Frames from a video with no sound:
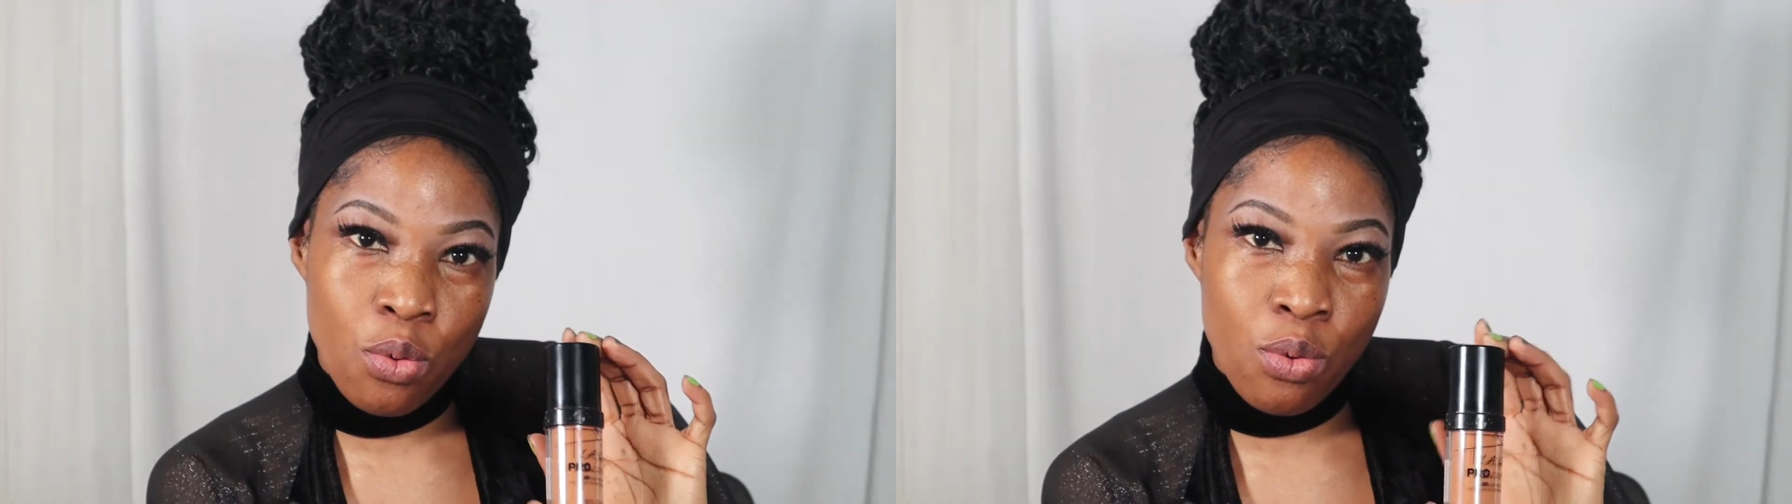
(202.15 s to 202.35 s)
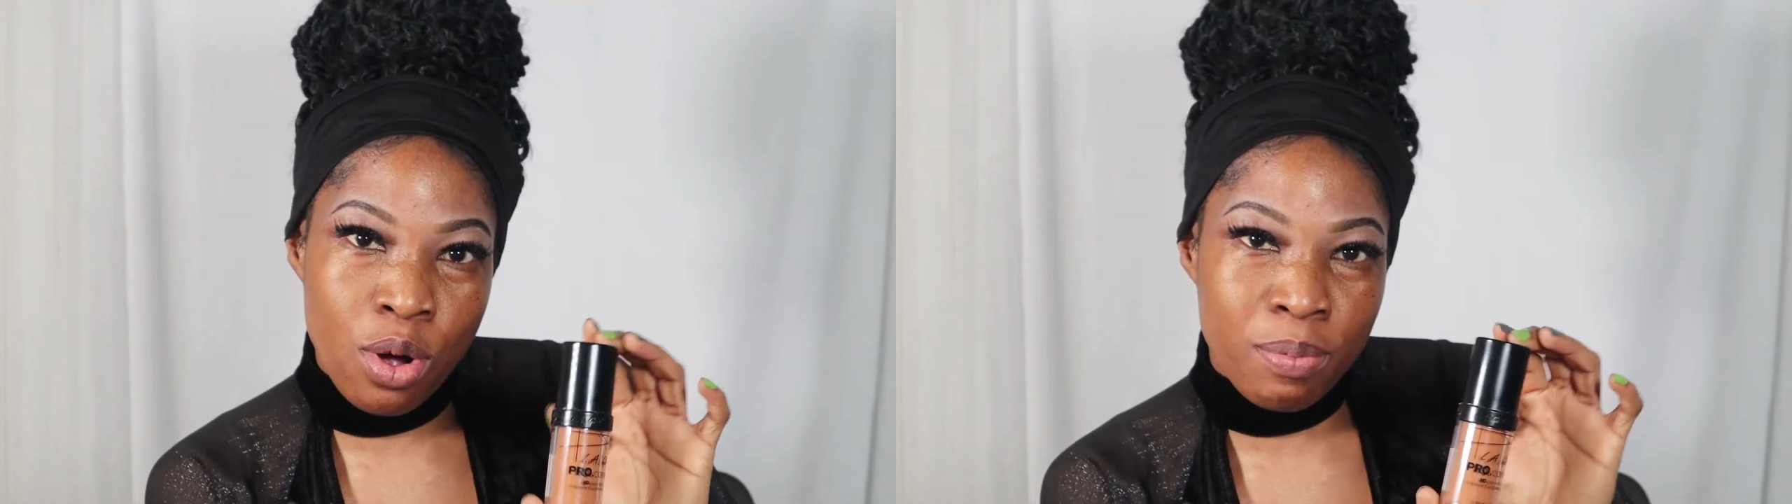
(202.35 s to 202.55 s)

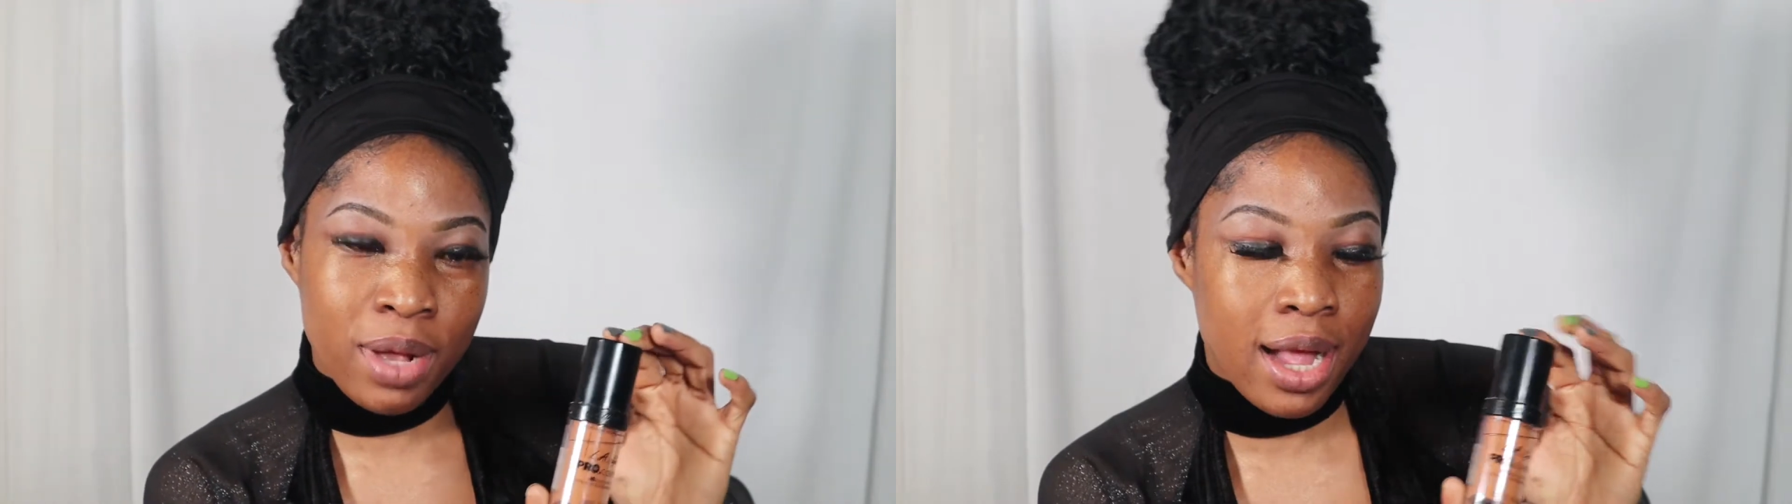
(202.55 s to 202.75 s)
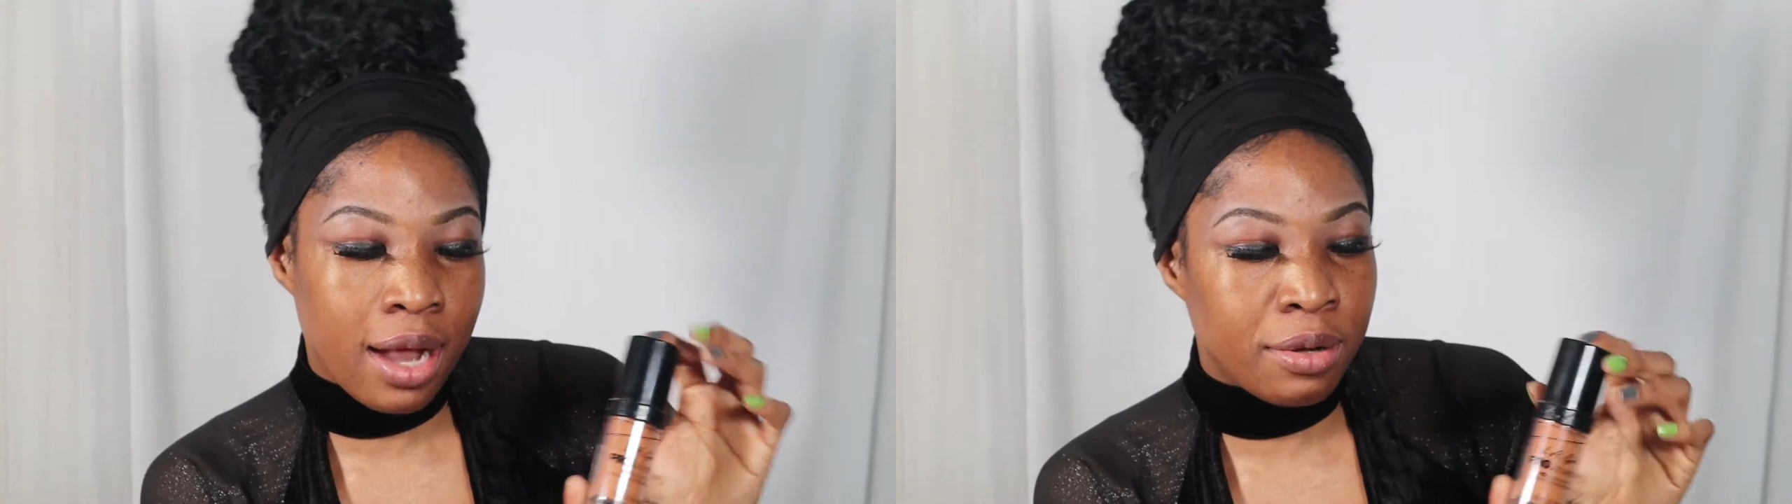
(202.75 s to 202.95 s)
Warm
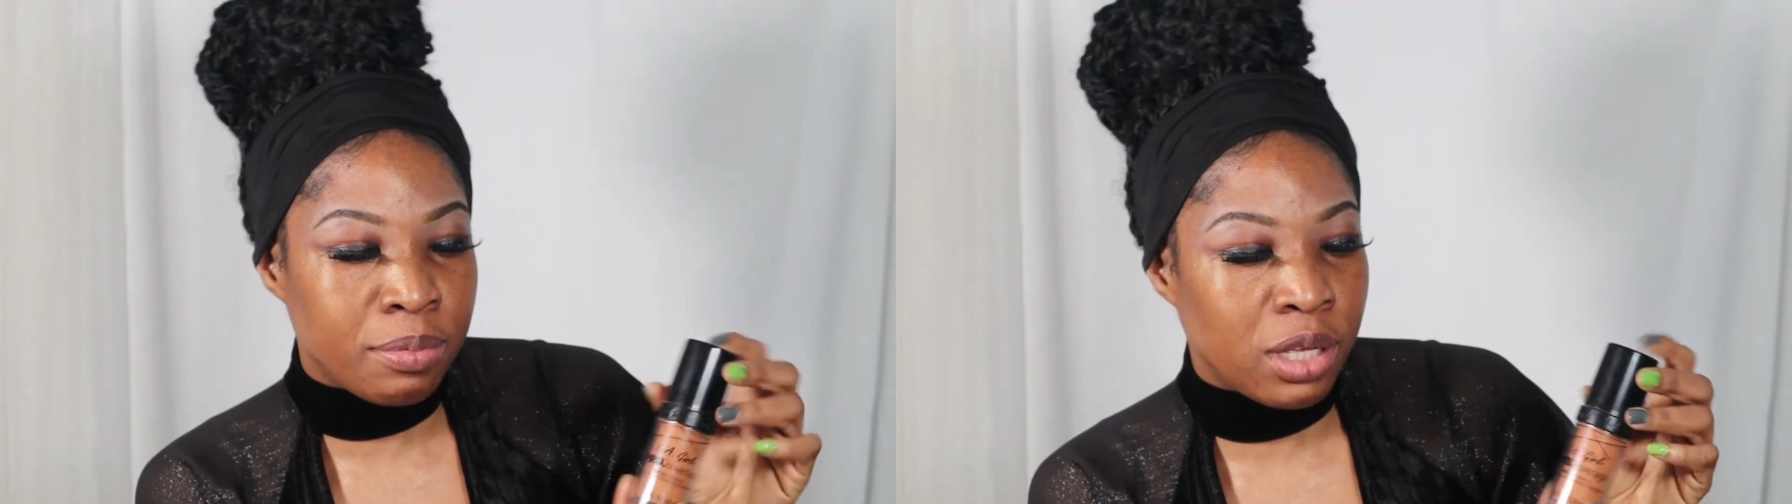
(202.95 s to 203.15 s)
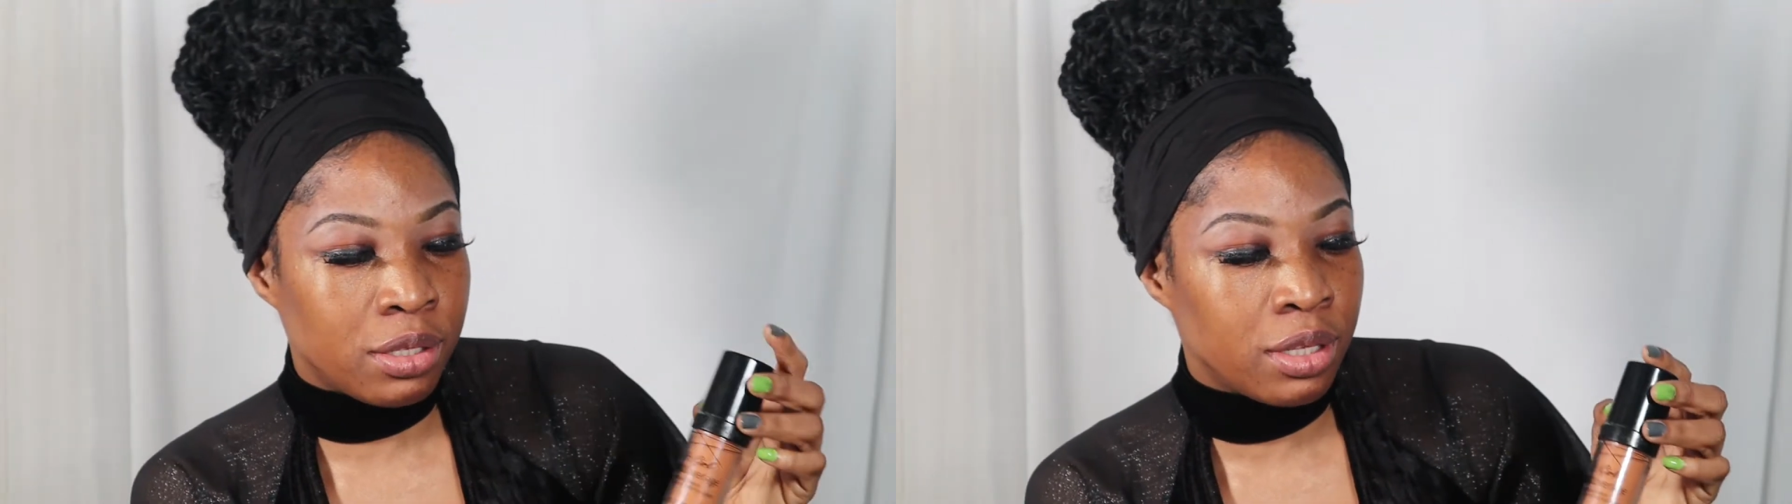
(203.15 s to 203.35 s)

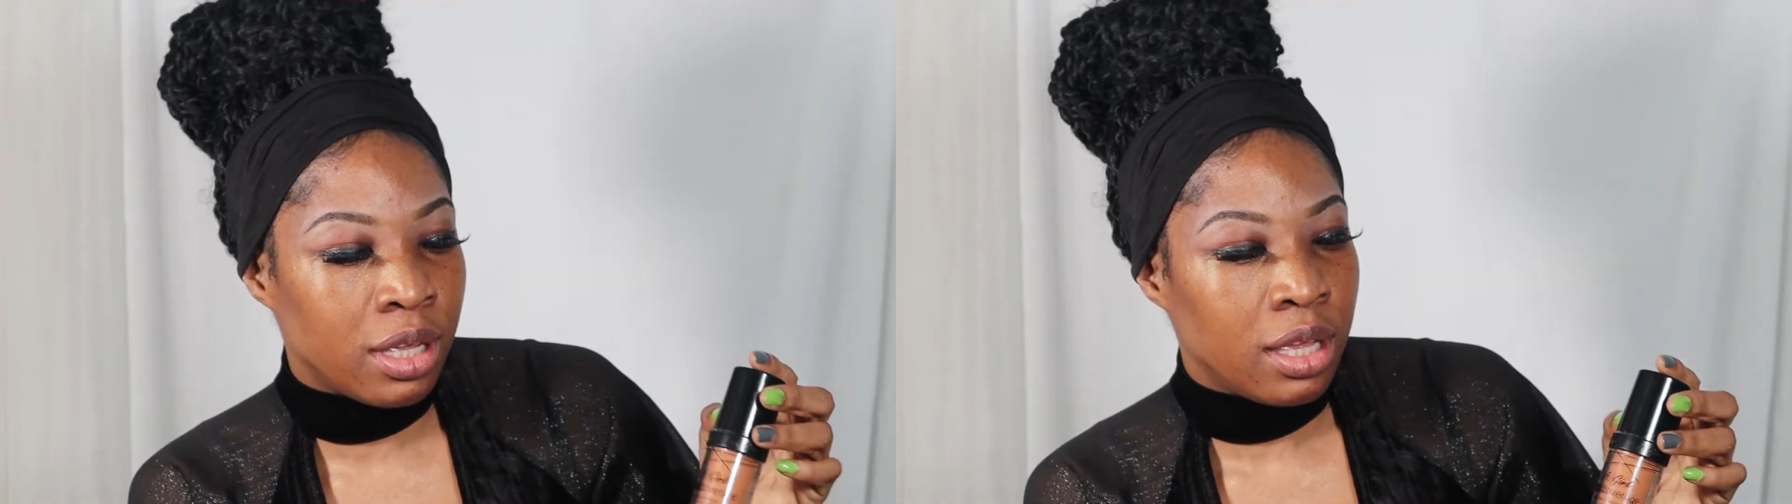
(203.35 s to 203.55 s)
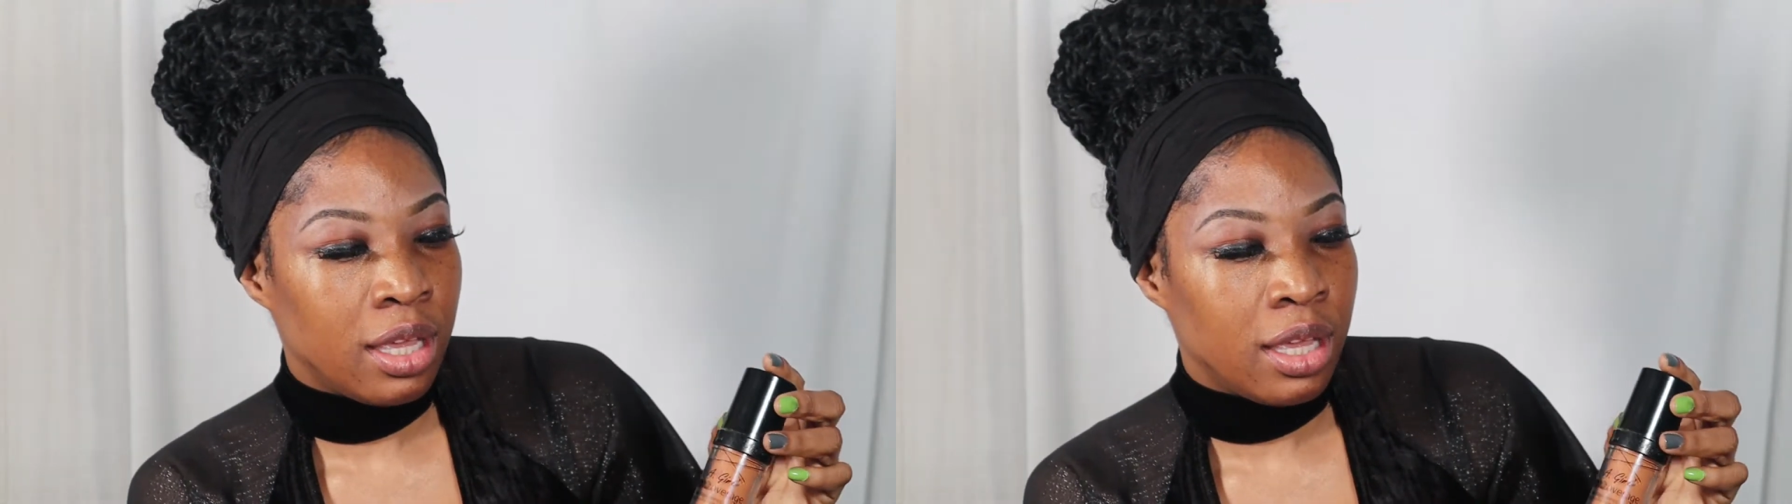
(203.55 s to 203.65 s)
Caramel.